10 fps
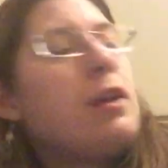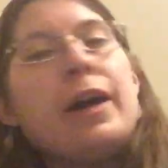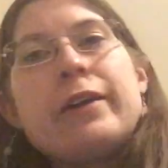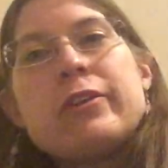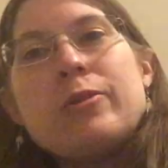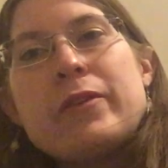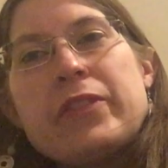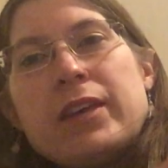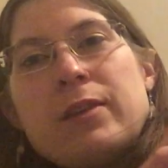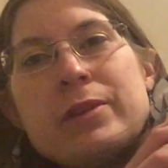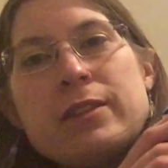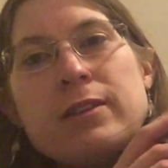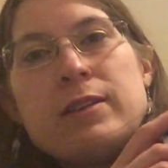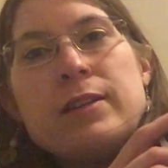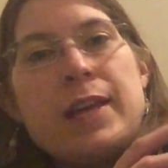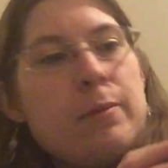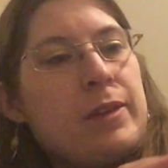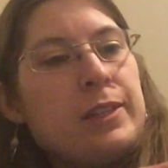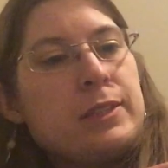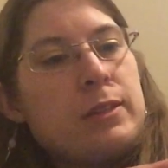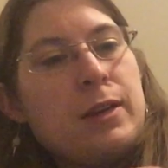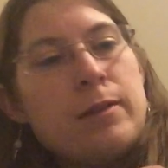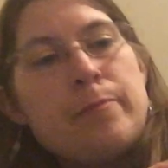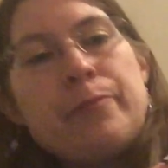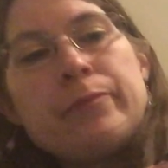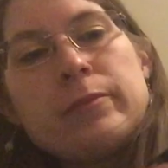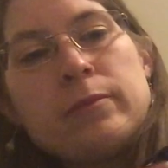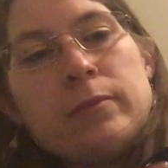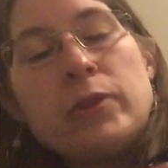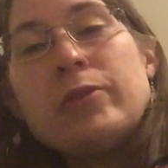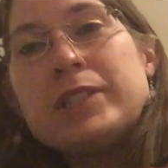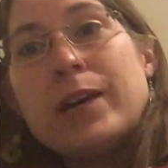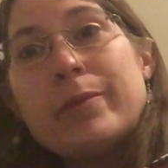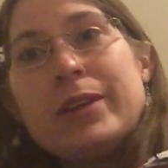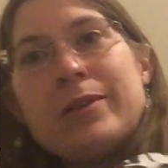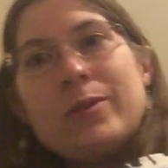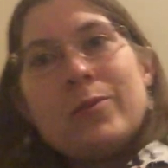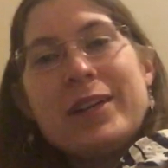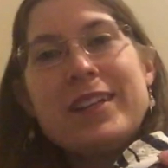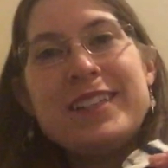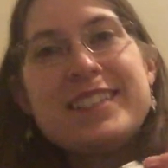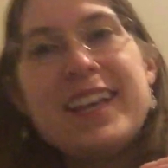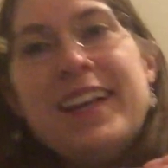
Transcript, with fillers: I don't know what the what the name is. Um, you'll tell me what it is.